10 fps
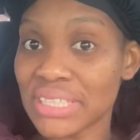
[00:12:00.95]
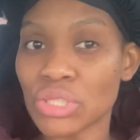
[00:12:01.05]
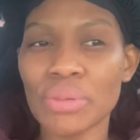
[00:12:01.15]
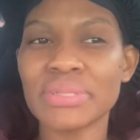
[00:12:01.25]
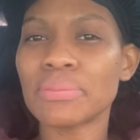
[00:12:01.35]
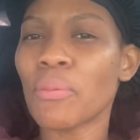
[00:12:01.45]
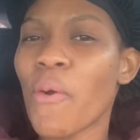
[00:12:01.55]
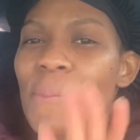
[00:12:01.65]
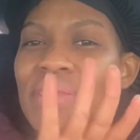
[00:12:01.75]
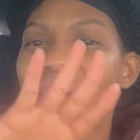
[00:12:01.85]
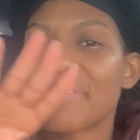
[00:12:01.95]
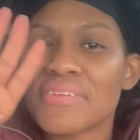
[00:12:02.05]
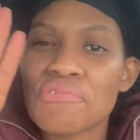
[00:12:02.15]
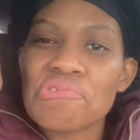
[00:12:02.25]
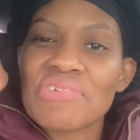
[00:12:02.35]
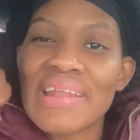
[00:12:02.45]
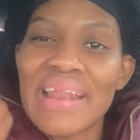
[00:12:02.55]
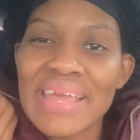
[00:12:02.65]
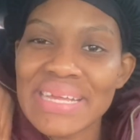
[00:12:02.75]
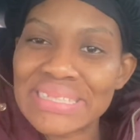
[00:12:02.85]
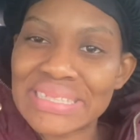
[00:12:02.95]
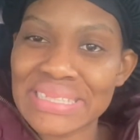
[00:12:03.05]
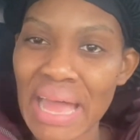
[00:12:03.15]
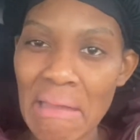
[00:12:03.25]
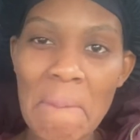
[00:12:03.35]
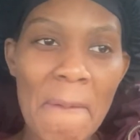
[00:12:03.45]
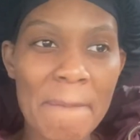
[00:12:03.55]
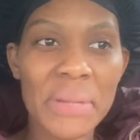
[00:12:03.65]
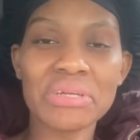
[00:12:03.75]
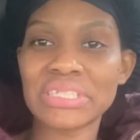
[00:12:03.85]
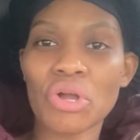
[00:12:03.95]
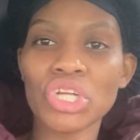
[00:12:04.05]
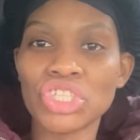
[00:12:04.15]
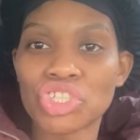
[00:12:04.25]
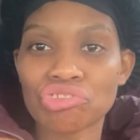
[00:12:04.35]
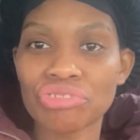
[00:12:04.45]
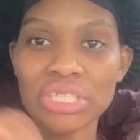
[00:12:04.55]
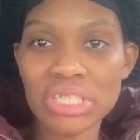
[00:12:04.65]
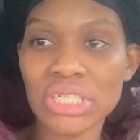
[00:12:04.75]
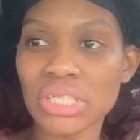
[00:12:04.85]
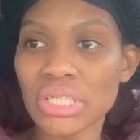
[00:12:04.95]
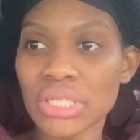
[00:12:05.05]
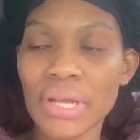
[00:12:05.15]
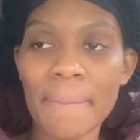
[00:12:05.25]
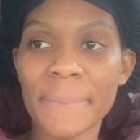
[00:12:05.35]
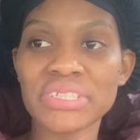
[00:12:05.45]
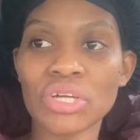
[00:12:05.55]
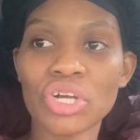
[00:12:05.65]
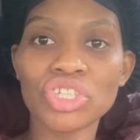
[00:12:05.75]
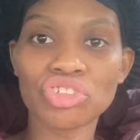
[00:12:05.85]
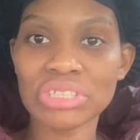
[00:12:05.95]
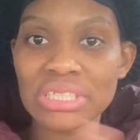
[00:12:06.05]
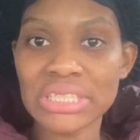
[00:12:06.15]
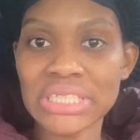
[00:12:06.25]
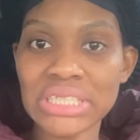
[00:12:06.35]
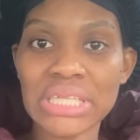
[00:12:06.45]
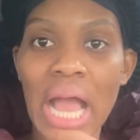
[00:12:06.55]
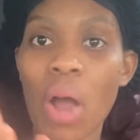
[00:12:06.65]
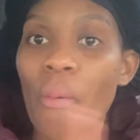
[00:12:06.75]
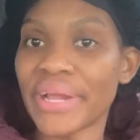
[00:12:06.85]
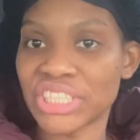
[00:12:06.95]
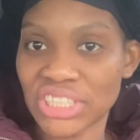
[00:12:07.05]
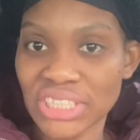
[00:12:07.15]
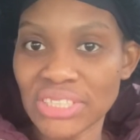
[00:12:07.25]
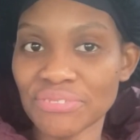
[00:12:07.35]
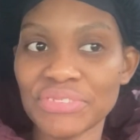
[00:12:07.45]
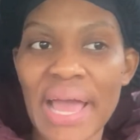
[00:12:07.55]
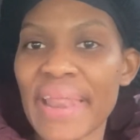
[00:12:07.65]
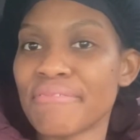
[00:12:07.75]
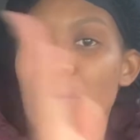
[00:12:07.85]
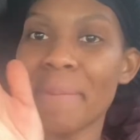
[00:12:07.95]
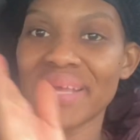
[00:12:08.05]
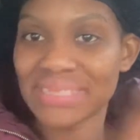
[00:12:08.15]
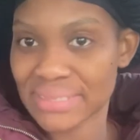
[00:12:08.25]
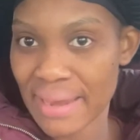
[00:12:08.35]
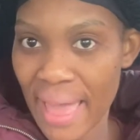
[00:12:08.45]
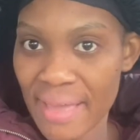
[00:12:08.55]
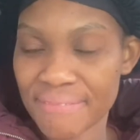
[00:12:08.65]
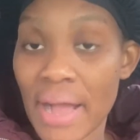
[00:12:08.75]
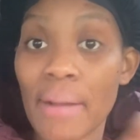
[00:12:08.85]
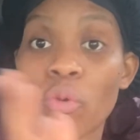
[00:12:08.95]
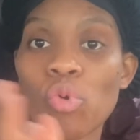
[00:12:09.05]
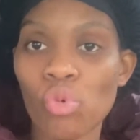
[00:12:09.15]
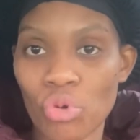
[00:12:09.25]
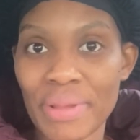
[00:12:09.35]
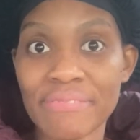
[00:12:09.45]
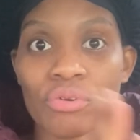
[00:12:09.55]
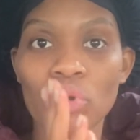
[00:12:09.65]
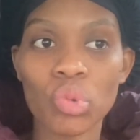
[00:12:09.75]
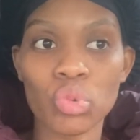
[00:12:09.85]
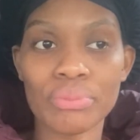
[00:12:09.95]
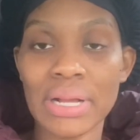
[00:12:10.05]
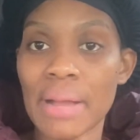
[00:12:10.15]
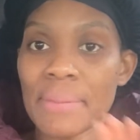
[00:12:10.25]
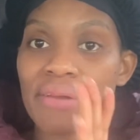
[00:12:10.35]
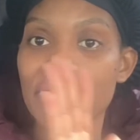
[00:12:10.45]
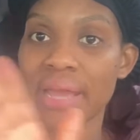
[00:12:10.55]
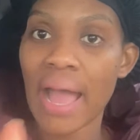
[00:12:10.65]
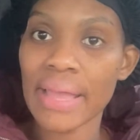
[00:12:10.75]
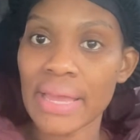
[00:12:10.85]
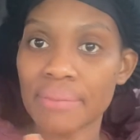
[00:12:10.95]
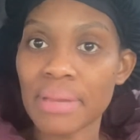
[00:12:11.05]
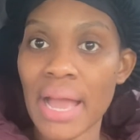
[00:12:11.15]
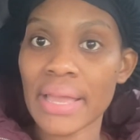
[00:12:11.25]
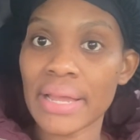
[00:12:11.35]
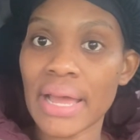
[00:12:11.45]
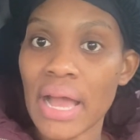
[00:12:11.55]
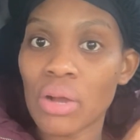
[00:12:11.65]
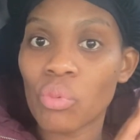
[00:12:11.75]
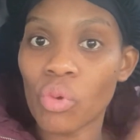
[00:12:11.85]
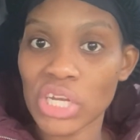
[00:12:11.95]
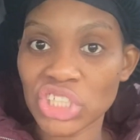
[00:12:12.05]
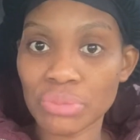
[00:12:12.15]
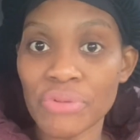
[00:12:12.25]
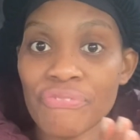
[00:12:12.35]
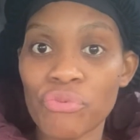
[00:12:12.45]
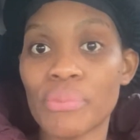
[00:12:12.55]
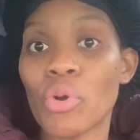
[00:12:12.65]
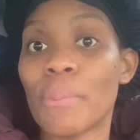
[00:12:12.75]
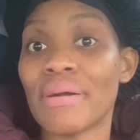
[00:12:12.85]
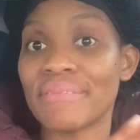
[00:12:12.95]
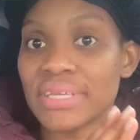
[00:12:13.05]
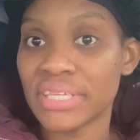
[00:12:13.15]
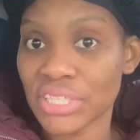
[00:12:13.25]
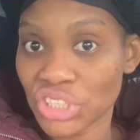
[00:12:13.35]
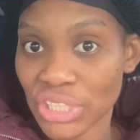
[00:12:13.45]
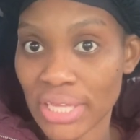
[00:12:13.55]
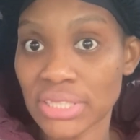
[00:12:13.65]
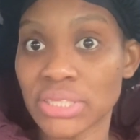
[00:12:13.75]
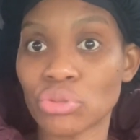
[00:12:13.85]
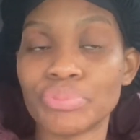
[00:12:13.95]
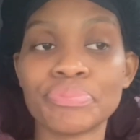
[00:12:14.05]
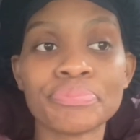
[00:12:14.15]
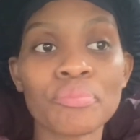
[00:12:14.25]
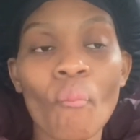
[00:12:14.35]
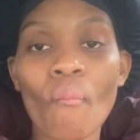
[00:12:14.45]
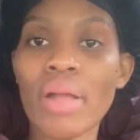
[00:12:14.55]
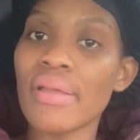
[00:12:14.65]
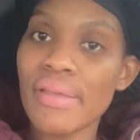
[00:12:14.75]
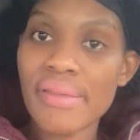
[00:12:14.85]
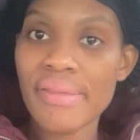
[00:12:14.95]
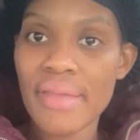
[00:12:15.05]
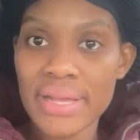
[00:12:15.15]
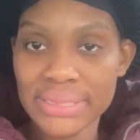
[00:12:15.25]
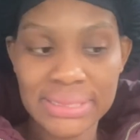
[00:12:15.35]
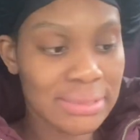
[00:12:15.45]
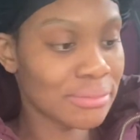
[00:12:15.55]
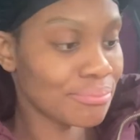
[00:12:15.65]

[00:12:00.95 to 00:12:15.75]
So instead of coming after the road later, I just go drink. I just go drink this and watch TV and live my best life. I cook. I have to go cook because I already iron me iron and wash before I go on vacation. So yes.